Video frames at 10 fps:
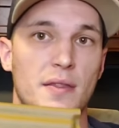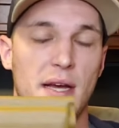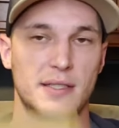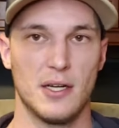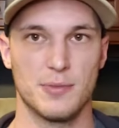
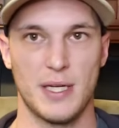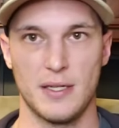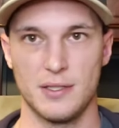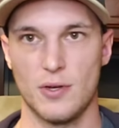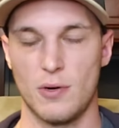that tells me that
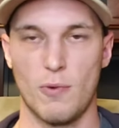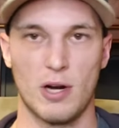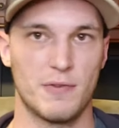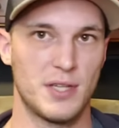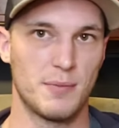it's going to
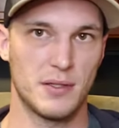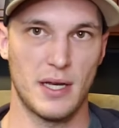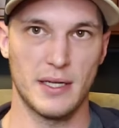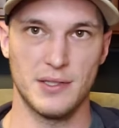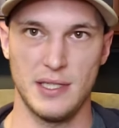work for something
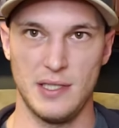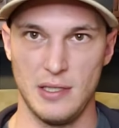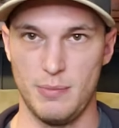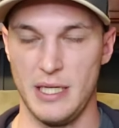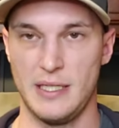like a
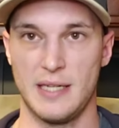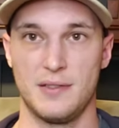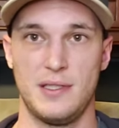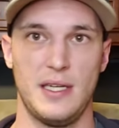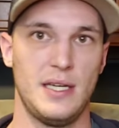
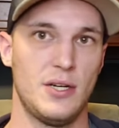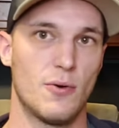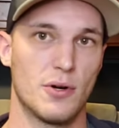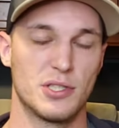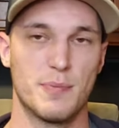CZ-P10C
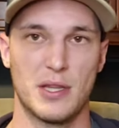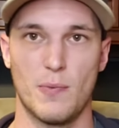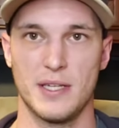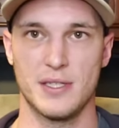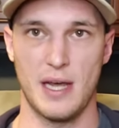or Smith &
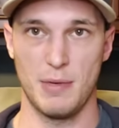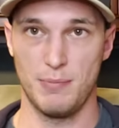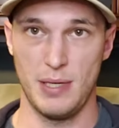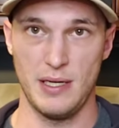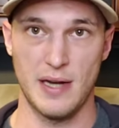Wesson
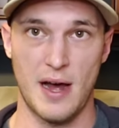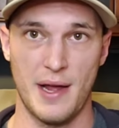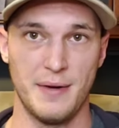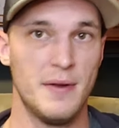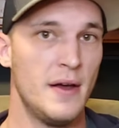M&P9,